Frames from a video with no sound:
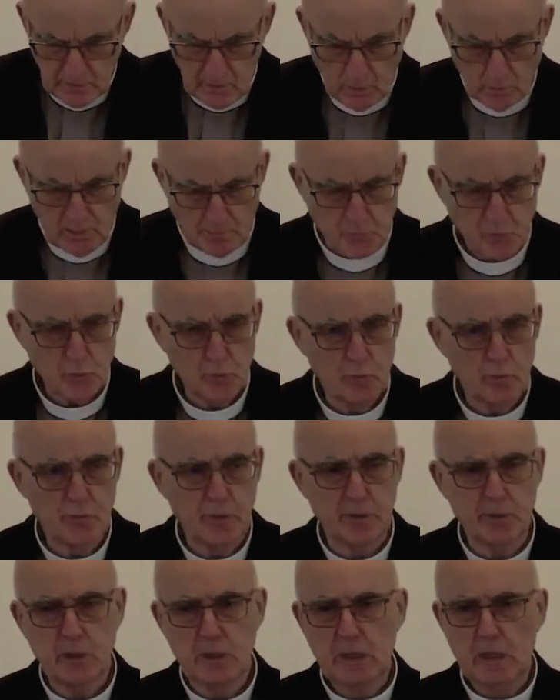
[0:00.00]
Now, I'm sure
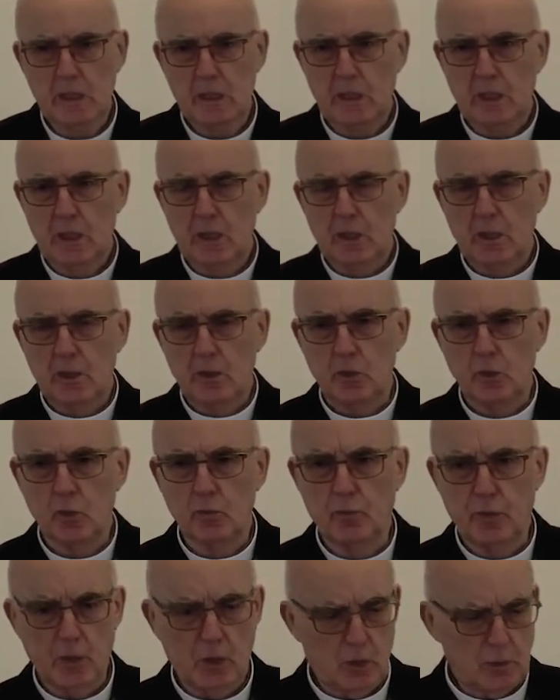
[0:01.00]
that
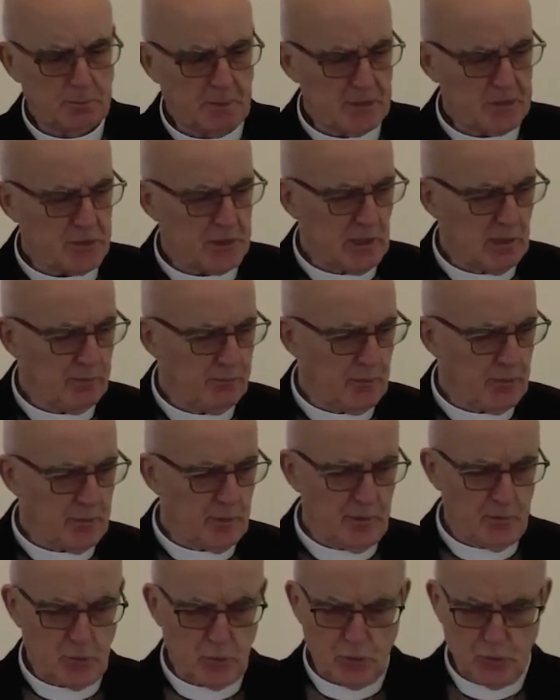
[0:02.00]
you've heard myself or
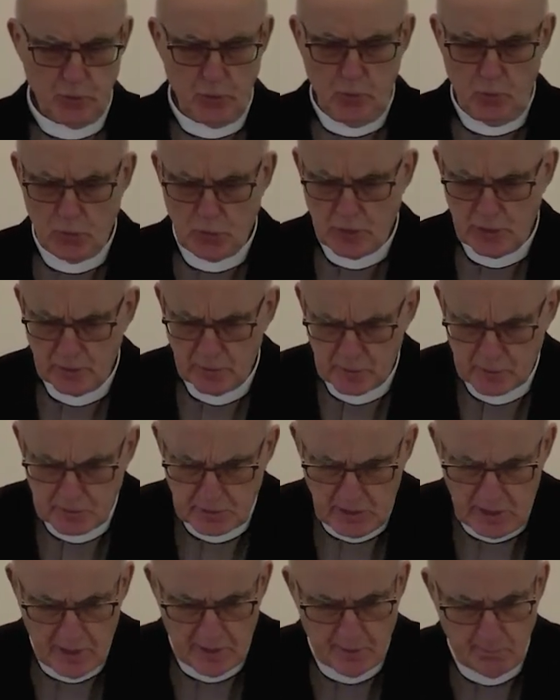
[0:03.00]
others using the
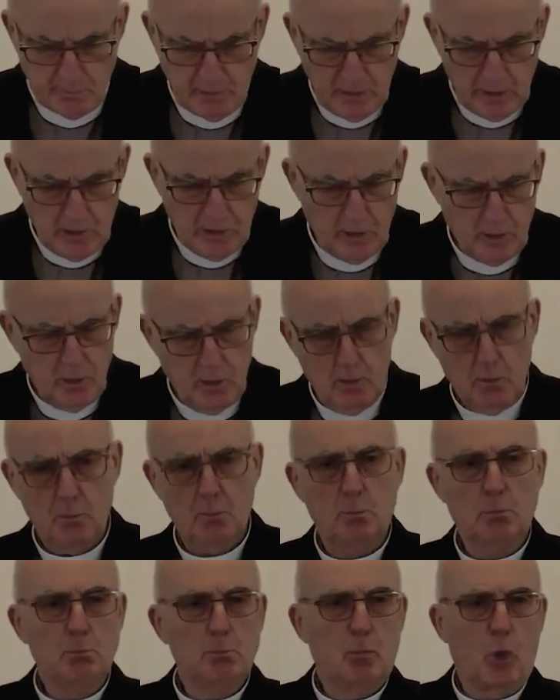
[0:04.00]
term
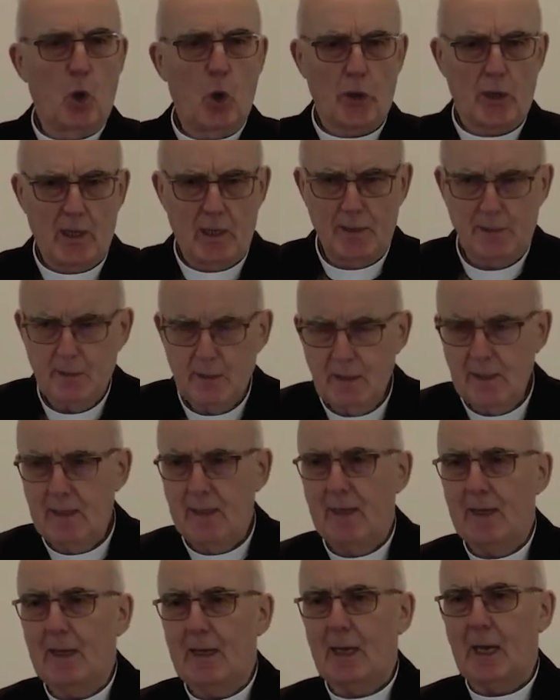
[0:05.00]
moral
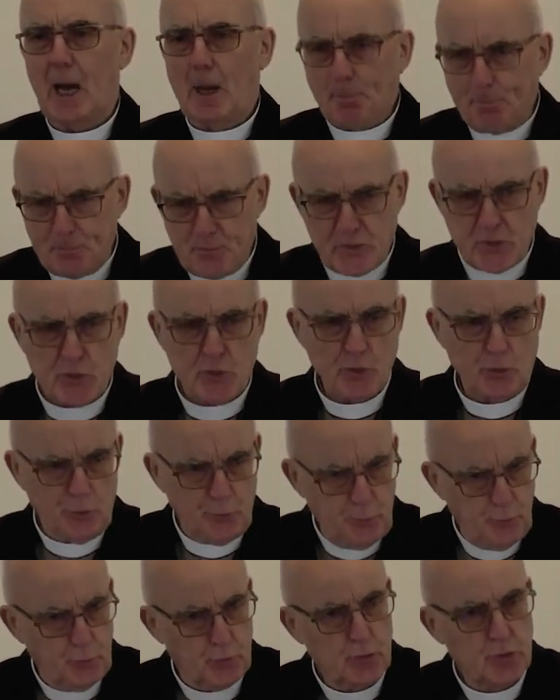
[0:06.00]

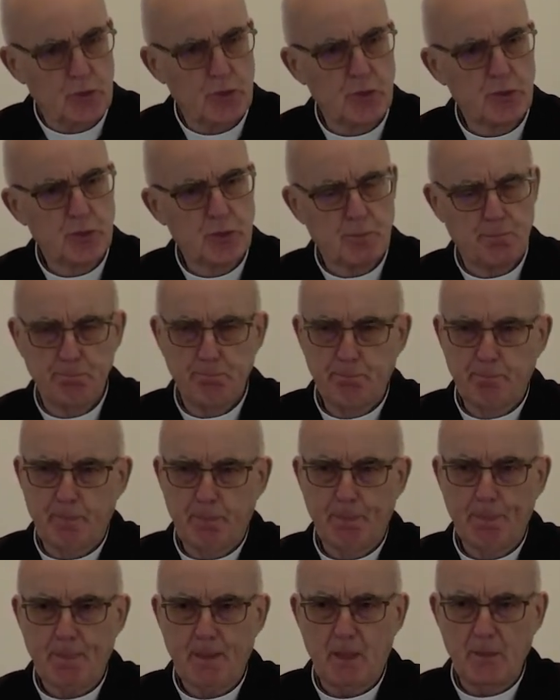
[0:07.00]
absolutes.
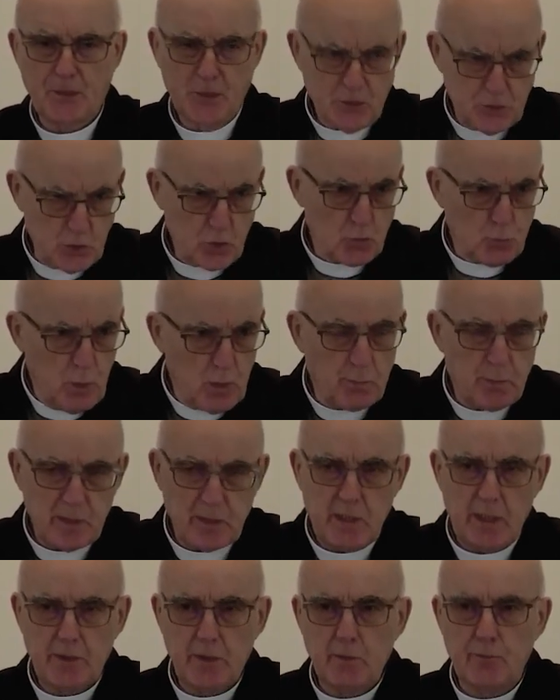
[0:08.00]
This is where we
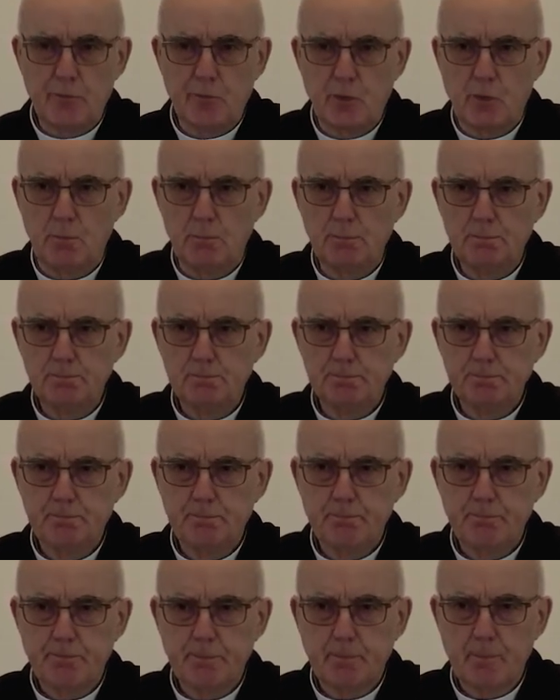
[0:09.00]
get it from
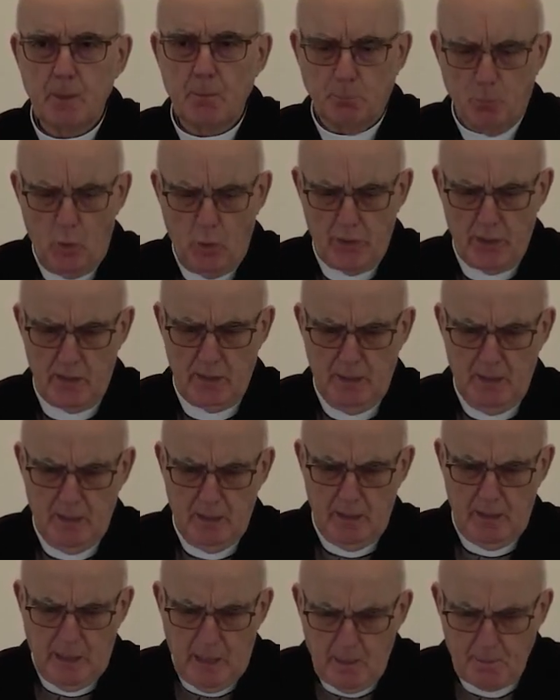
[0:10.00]
moral
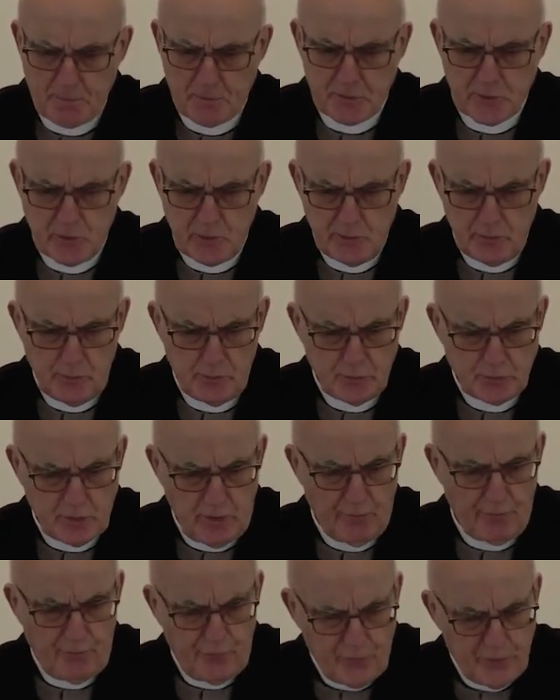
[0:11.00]
absolutes,
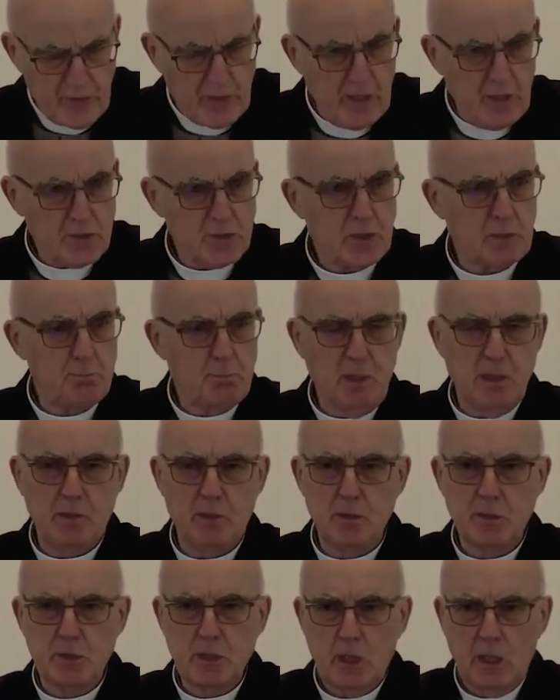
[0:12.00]
a phrase that
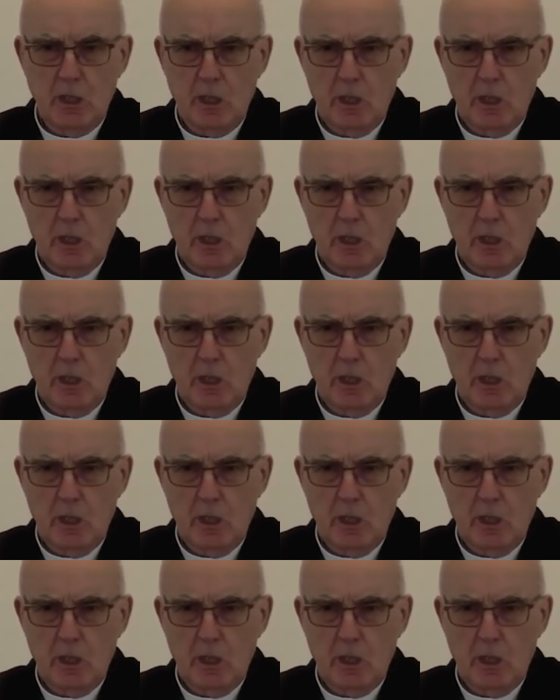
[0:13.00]
means